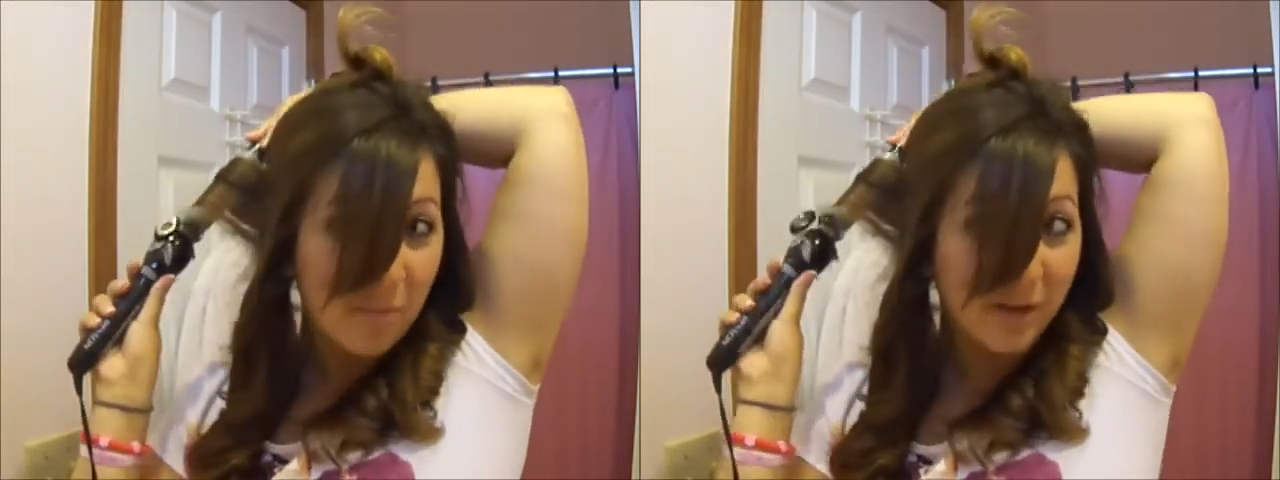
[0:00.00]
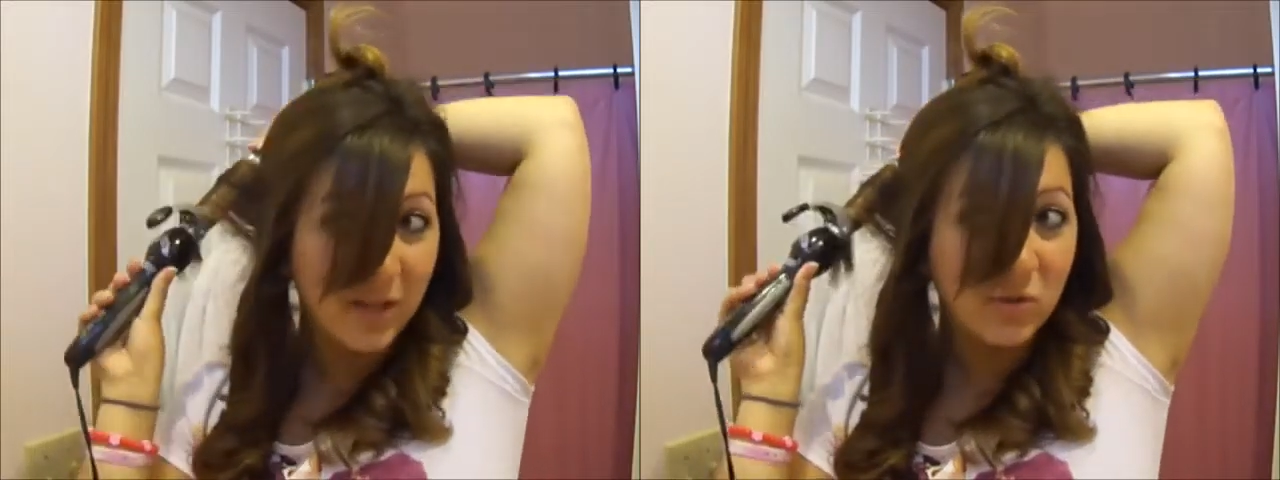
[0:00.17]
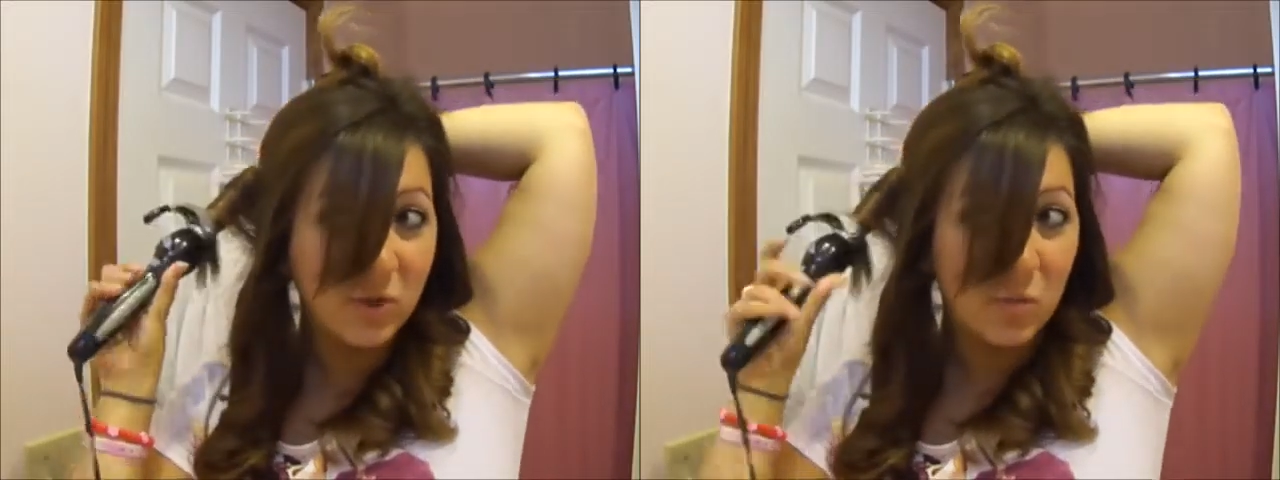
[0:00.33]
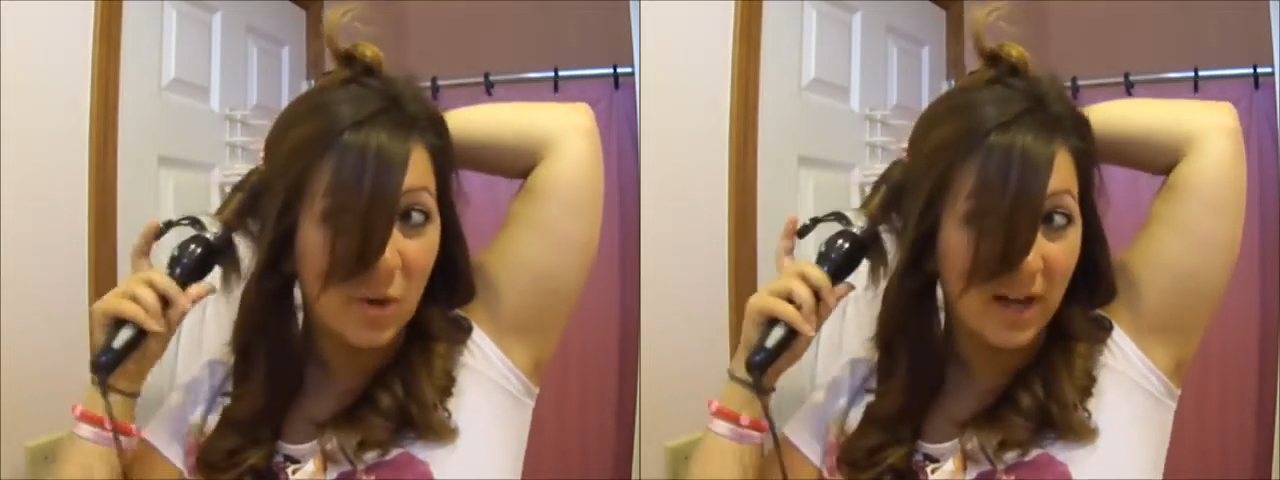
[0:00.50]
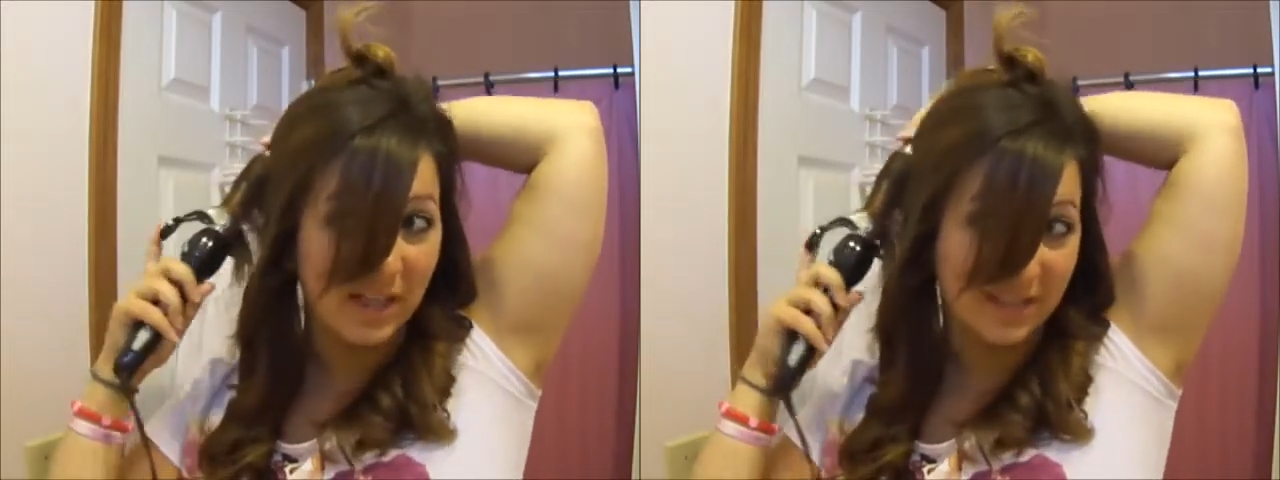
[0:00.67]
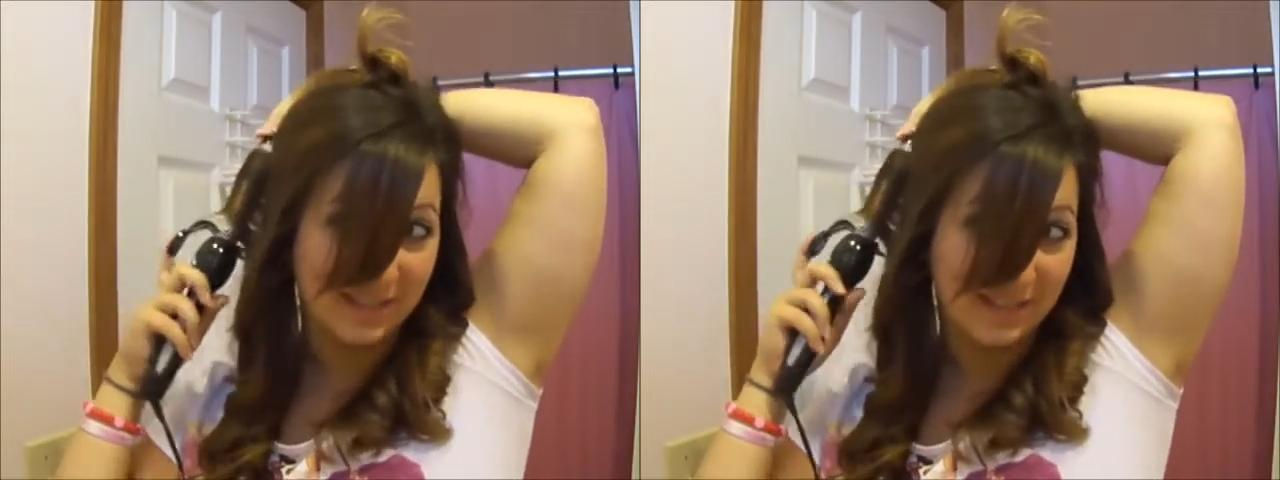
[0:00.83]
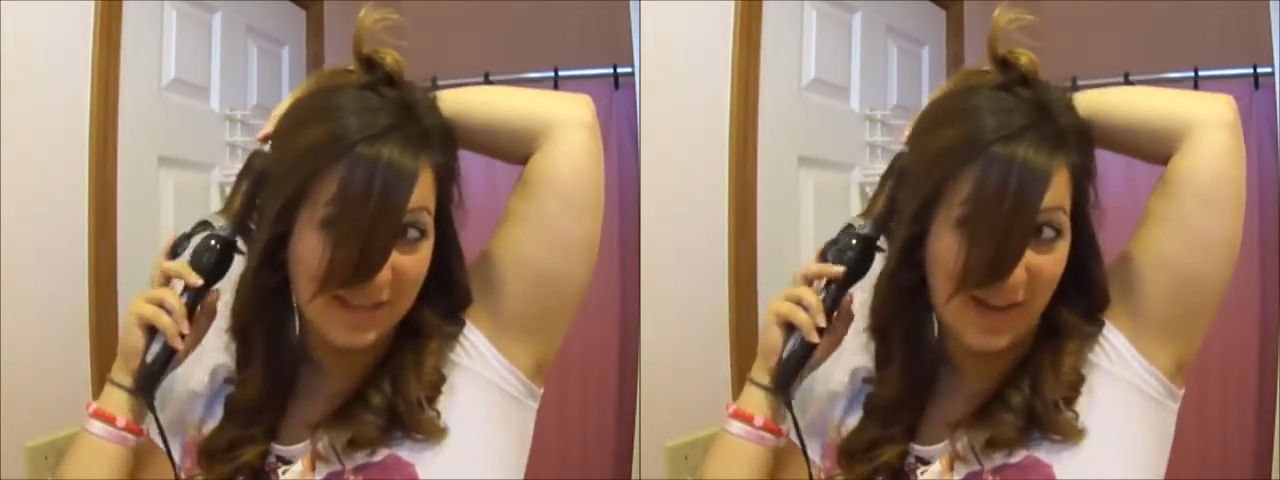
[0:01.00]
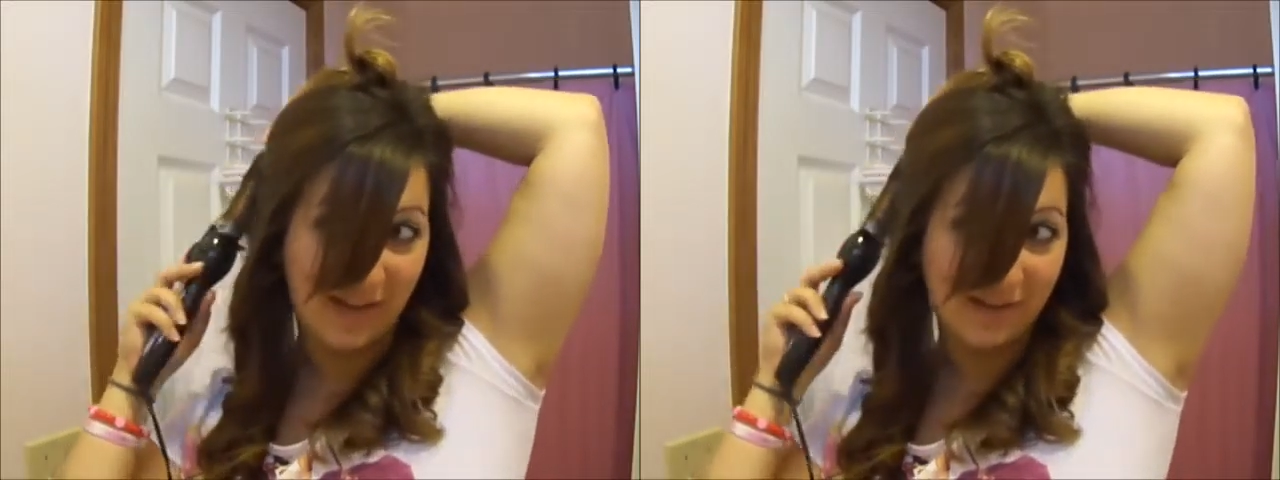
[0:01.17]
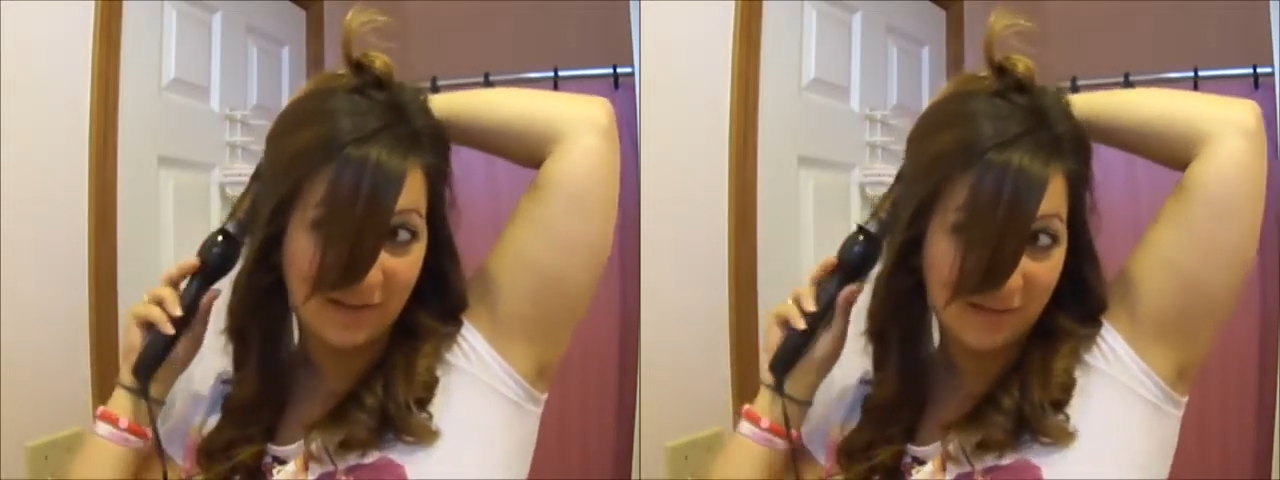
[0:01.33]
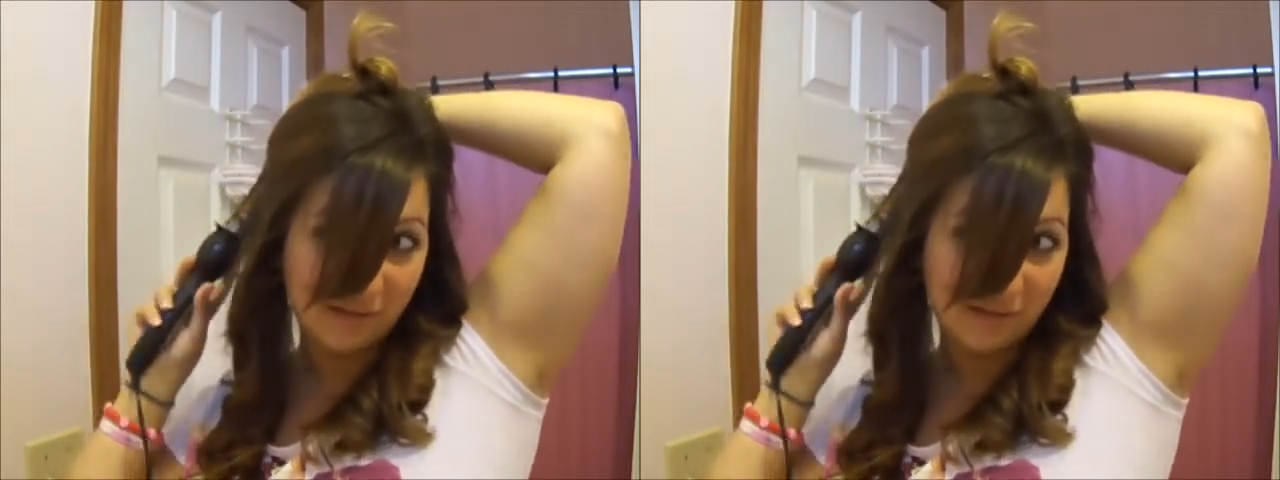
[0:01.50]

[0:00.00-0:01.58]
but you do want it to stay.